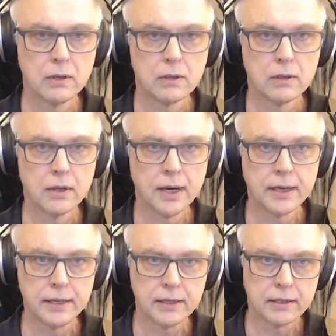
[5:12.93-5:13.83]
I
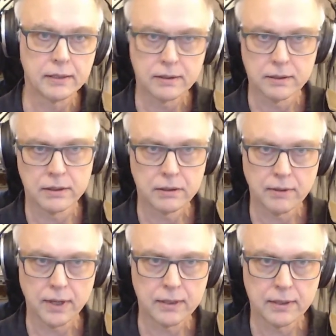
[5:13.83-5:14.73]
needed the
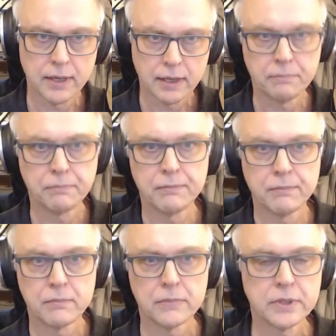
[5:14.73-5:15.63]
Strat neck
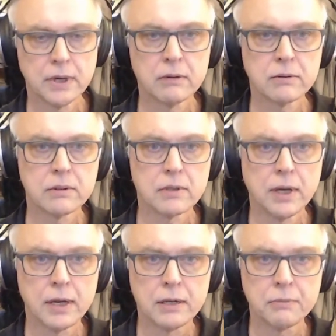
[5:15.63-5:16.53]
sound,
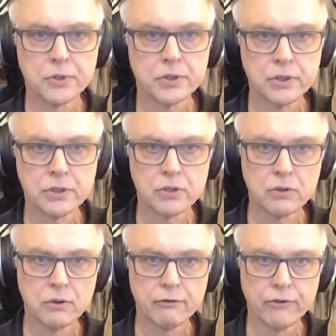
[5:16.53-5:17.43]
and in position 2
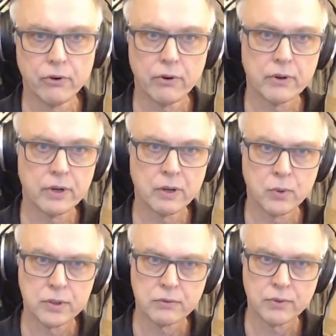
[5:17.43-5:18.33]
and 4 it
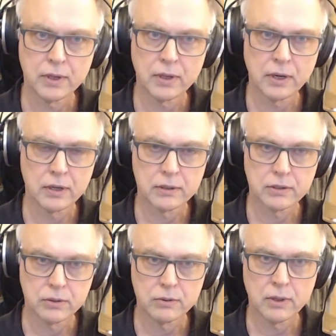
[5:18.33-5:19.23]
wasn't really,
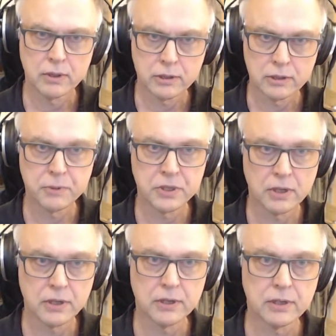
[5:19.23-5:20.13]

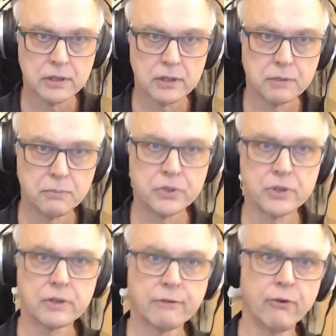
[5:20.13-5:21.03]
especially
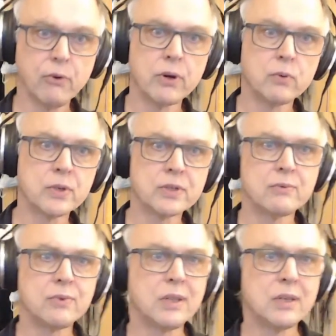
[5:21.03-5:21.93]
position 4, it wasn't
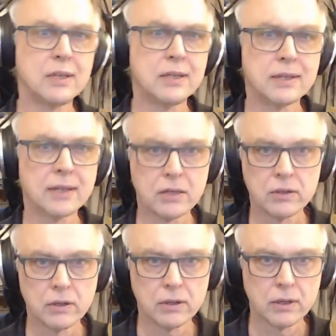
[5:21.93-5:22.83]
really that good.
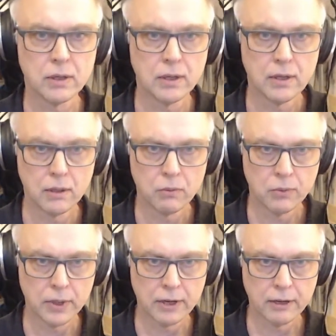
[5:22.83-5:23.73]
When
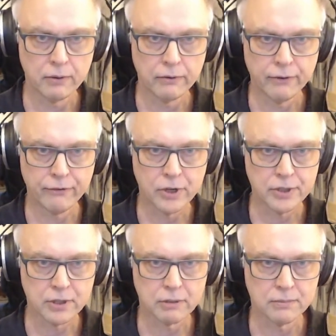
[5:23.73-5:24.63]
I reversed
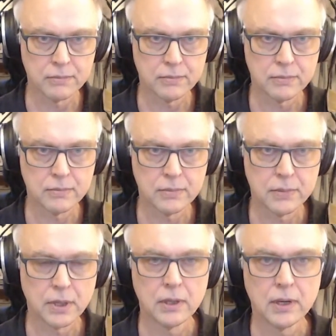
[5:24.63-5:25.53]
them,
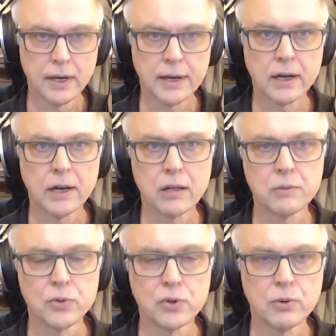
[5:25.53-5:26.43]
I got a lot
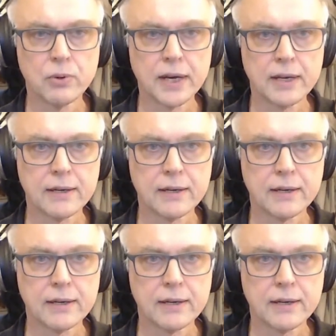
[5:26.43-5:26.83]
more quack.